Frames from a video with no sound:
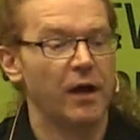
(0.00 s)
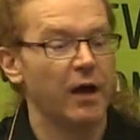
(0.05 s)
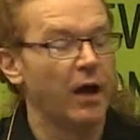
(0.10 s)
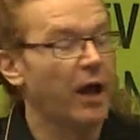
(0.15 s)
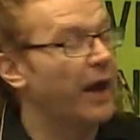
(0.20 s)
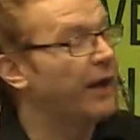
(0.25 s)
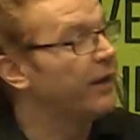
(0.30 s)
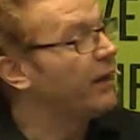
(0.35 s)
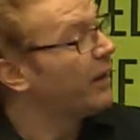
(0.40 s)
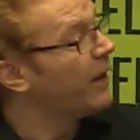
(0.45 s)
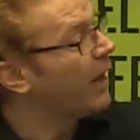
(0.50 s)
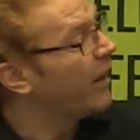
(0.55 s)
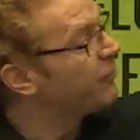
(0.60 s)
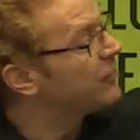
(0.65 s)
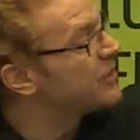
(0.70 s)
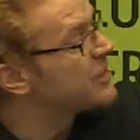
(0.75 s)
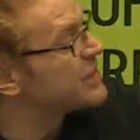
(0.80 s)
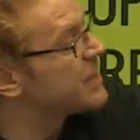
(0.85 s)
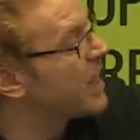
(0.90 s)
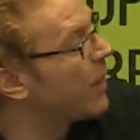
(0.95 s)
And then I have
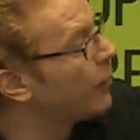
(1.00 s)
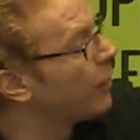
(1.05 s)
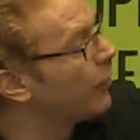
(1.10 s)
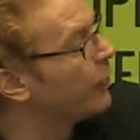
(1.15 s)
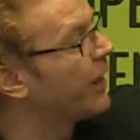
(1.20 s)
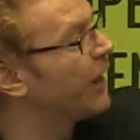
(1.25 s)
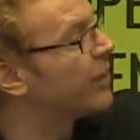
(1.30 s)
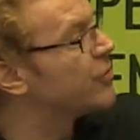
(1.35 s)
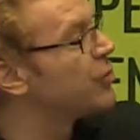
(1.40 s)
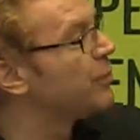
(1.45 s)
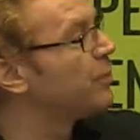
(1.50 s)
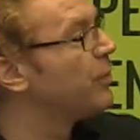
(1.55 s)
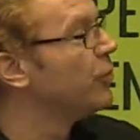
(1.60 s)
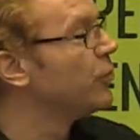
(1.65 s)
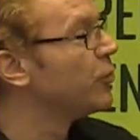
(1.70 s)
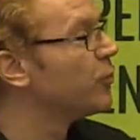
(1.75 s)
this download attribute,